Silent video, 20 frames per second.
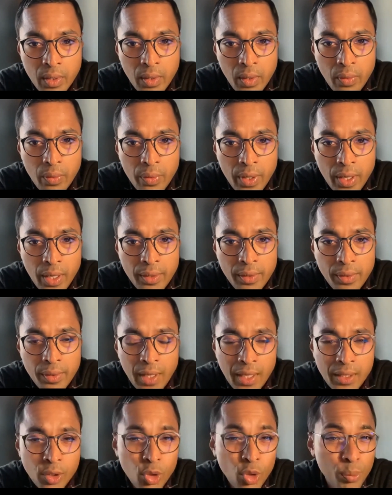then
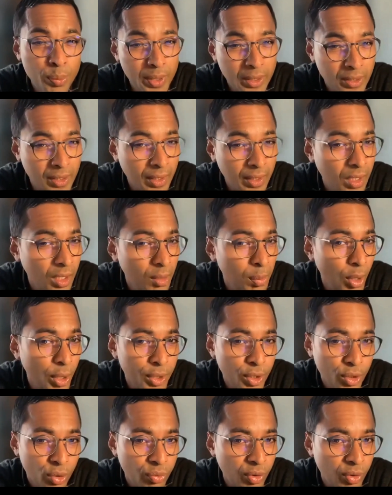that could be a single
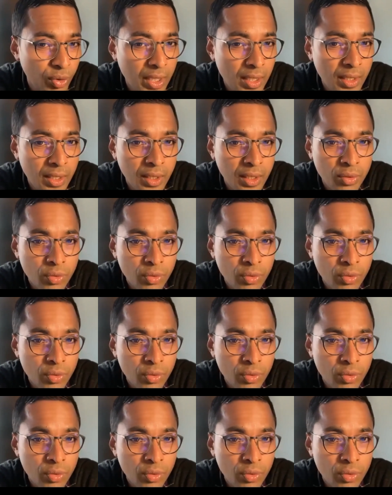point of failure